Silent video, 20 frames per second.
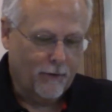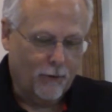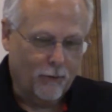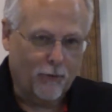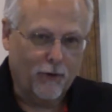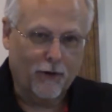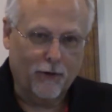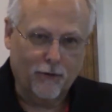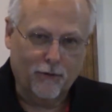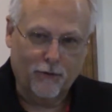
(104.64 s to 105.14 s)

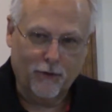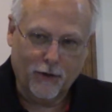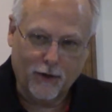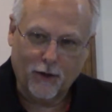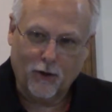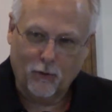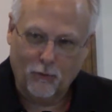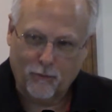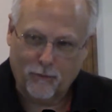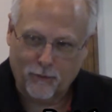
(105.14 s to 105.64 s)
or rather the
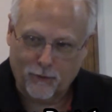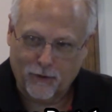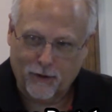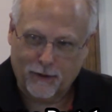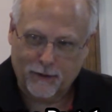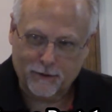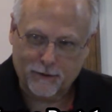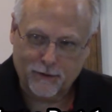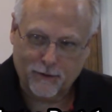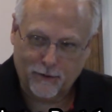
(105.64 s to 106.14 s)
goal for
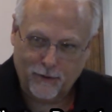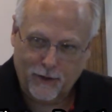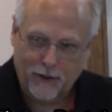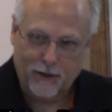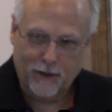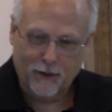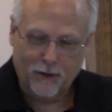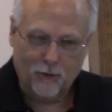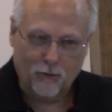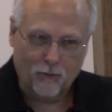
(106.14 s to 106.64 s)
us
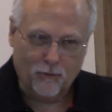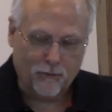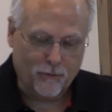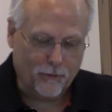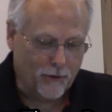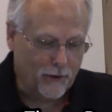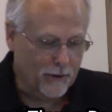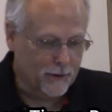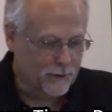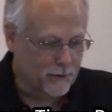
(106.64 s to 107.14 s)

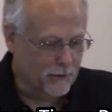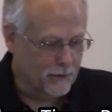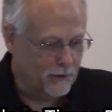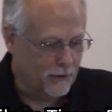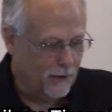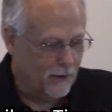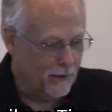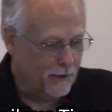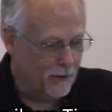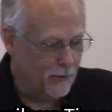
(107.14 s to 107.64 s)
is
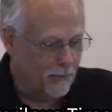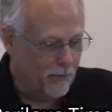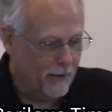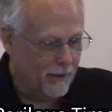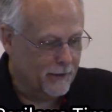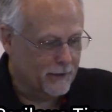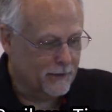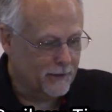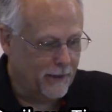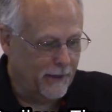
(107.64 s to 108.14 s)
to
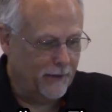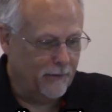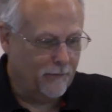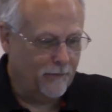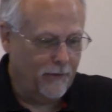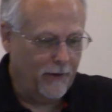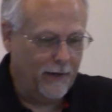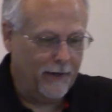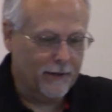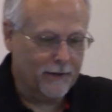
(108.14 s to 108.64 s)
occupy, stand
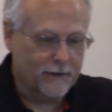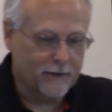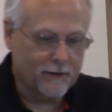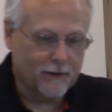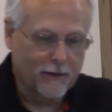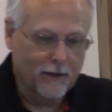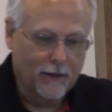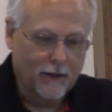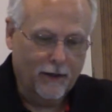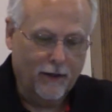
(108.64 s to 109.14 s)
fast,
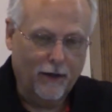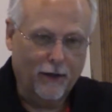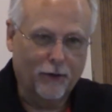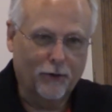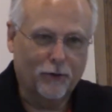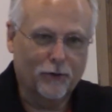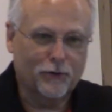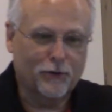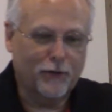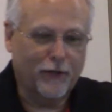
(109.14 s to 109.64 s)

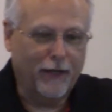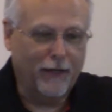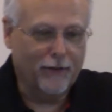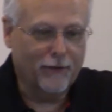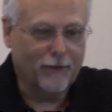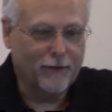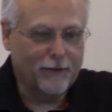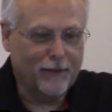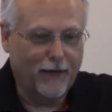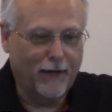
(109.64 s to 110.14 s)

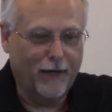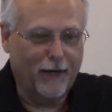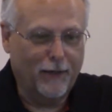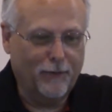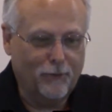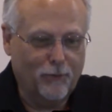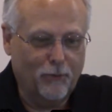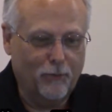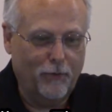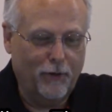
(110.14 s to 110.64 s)
understand the
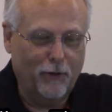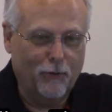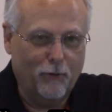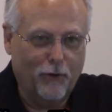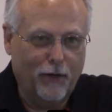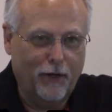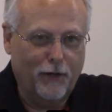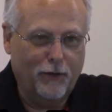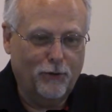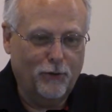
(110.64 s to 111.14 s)
times, and be
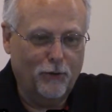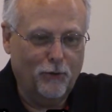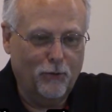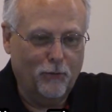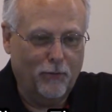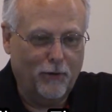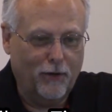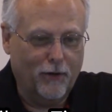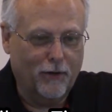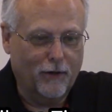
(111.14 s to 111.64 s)
ready to
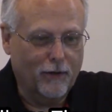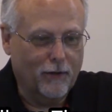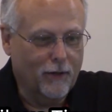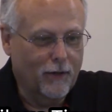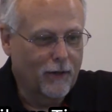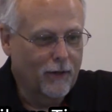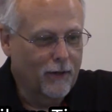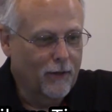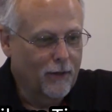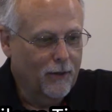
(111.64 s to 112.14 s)
depart.
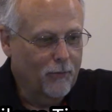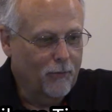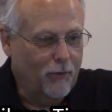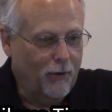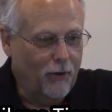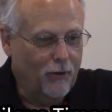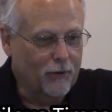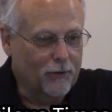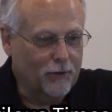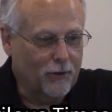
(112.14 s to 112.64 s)

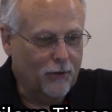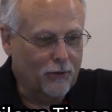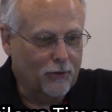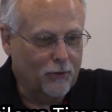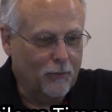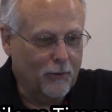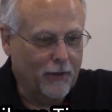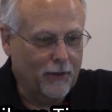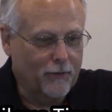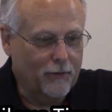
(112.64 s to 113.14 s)
Paul
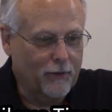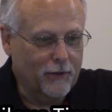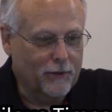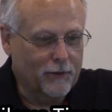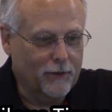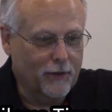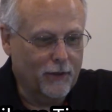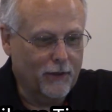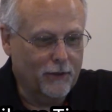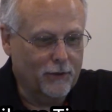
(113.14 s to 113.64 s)
talked about
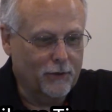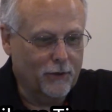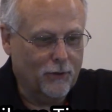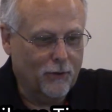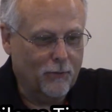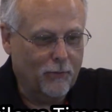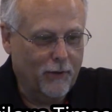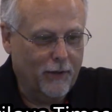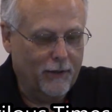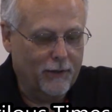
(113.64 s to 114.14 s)
these things in
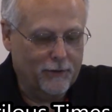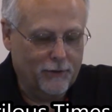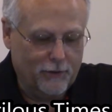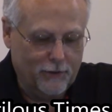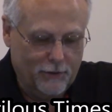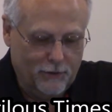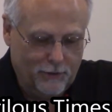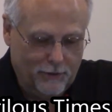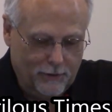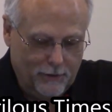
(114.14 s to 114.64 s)
our
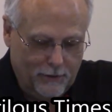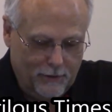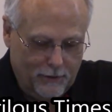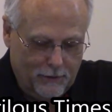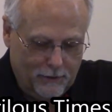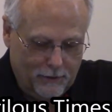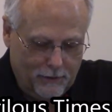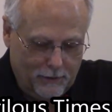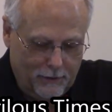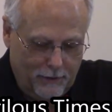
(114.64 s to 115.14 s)
passage
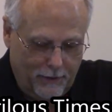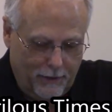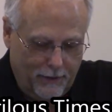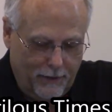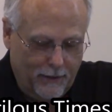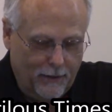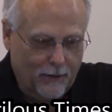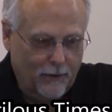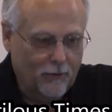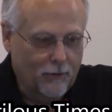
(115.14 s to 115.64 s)

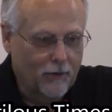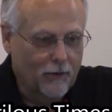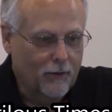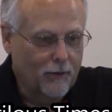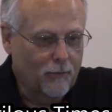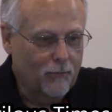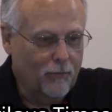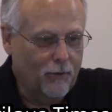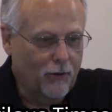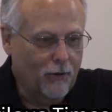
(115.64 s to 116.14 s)
today.
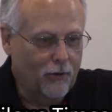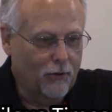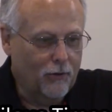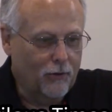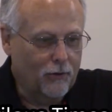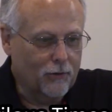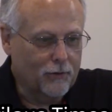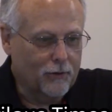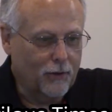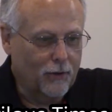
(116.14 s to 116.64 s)

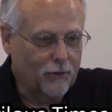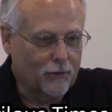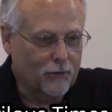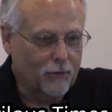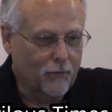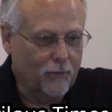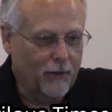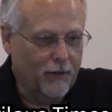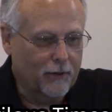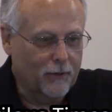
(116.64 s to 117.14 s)
Paul
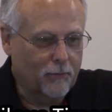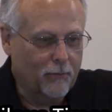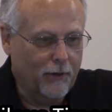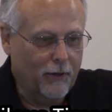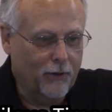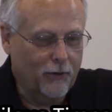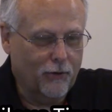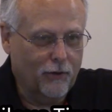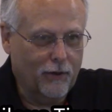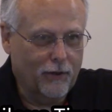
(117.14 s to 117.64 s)
talked about
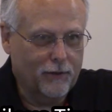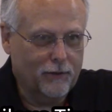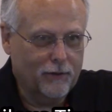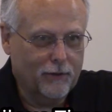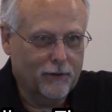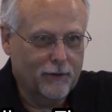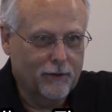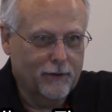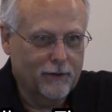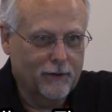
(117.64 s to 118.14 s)

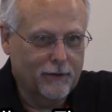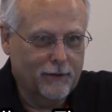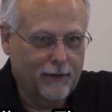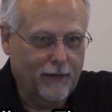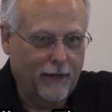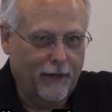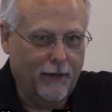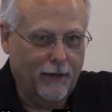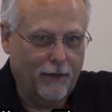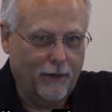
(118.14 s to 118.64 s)
perilous
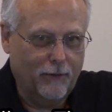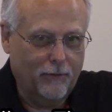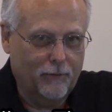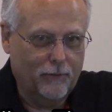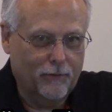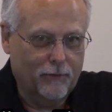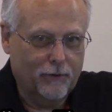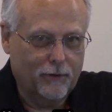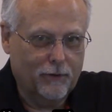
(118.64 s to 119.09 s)
times